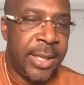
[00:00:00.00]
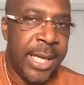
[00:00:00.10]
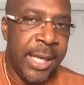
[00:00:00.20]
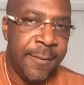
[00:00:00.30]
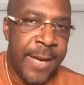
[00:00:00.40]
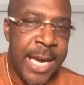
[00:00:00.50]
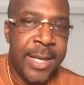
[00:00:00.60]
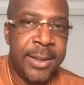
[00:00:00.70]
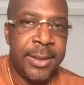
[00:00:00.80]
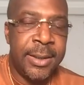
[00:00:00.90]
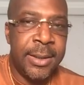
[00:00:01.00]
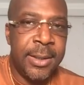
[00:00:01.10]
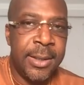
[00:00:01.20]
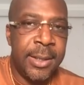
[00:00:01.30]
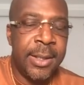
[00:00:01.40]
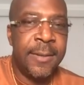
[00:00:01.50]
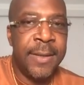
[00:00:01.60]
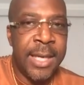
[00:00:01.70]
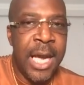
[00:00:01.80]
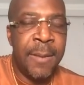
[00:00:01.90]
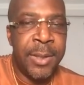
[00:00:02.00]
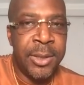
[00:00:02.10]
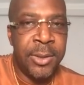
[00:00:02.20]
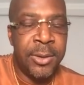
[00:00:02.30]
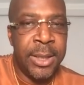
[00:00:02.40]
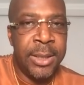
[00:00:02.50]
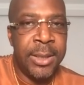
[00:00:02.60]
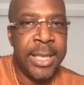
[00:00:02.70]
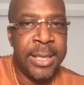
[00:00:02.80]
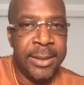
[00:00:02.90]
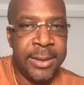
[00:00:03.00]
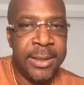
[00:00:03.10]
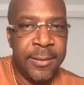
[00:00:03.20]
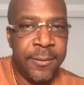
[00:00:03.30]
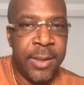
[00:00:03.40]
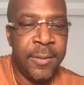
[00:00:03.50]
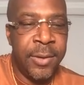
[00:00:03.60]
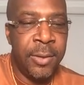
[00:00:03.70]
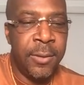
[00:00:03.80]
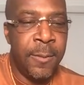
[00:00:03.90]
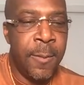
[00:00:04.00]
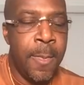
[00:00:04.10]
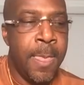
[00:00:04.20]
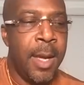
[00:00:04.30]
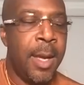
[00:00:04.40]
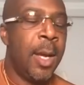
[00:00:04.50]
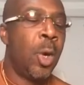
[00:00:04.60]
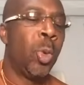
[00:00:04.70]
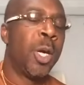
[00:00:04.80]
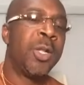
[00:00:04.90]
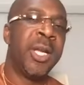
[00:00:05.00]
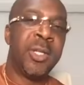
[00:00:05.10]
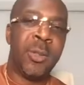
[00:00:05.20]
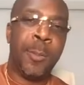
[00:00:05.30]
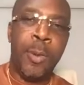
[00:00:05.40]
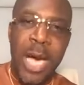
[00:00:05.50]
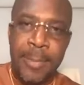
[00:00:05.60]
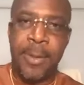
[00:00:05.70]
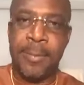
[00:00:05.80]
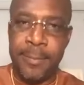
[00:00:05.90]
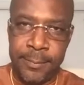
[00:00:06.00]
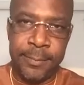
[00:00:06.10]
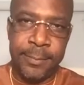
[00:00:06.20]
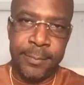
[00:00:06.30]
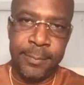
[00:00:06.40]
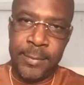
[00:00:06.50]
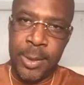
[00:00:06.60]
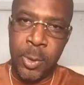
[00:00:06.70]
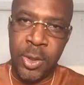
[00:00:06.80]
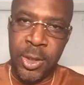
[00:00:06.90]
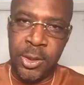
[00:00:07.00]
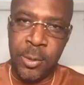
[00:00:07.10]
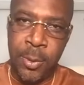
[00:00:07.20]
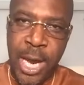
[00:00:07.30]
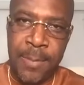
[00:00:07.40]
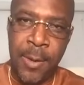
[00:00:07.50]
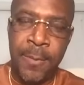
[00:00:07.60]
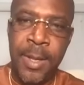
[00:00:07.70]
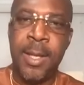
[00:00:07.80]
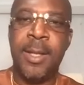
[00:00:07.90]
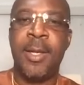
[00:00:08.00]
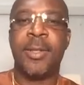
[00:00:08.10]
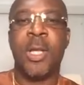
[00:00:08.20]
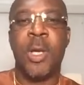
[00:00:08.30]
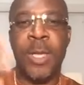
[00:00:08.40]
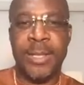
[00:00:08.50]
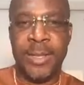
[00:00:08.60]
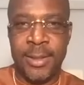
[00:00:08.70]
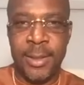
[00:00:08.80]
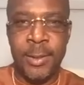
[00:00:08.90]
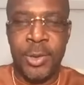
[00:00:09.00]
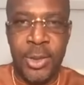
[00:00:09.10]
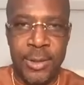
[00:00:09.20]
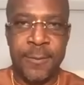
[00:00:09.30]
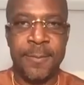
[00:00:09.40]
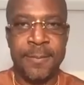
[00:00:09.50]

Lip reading: Take advantage of the opportunity that exists in front of you. Where there's a problem, there's always a solution.